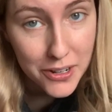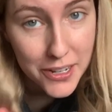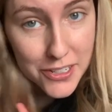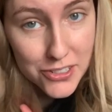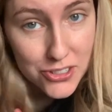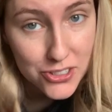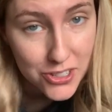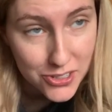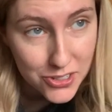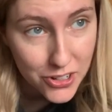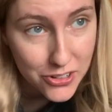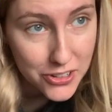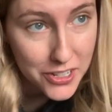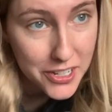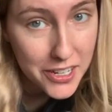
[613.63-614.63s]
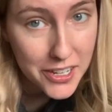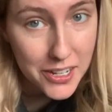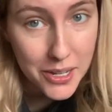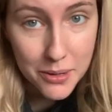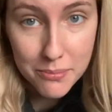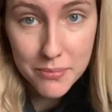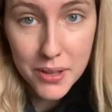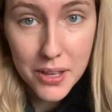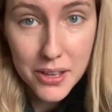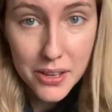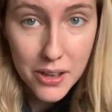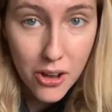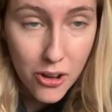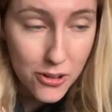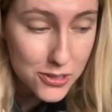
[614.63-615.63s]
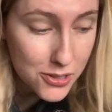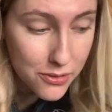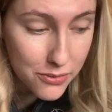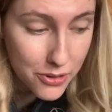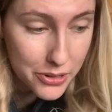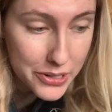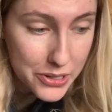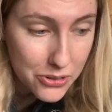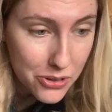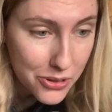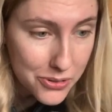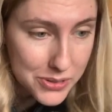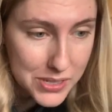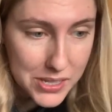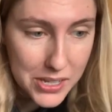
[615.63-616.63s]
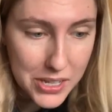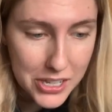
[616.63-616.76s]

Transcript: I just started it, and then also folding clothes,